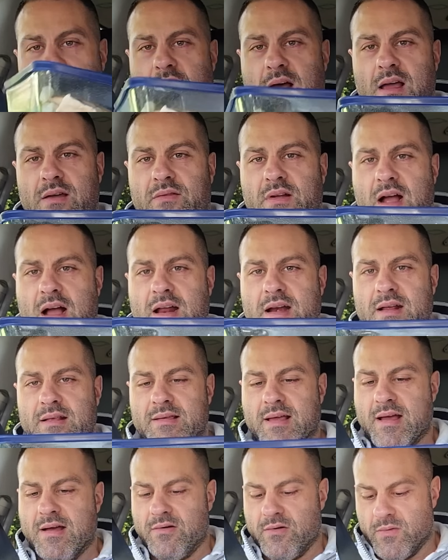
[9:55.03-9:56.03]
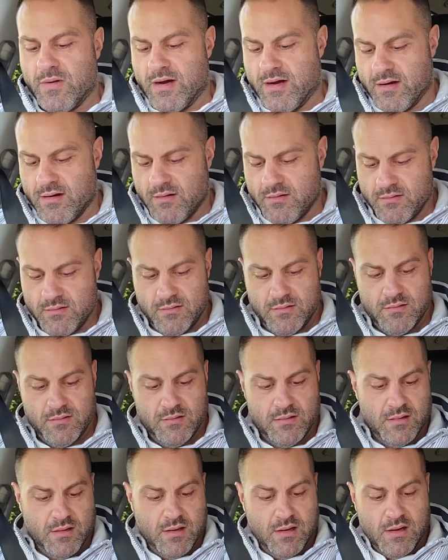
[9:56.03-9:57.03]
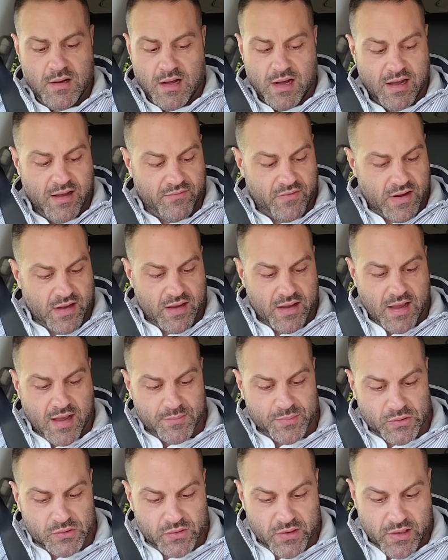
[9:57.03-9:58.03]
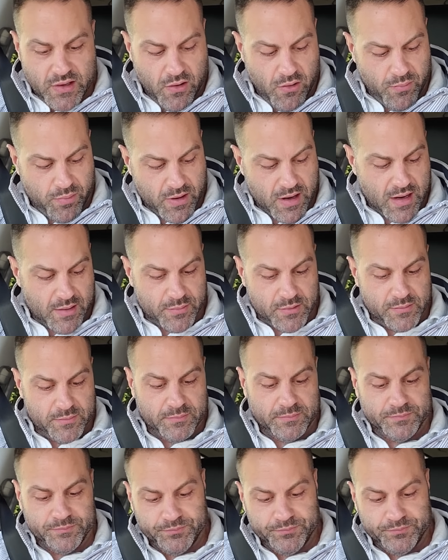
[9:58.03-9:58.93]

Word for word: I've gotten it down where I've uh, absolutely no problem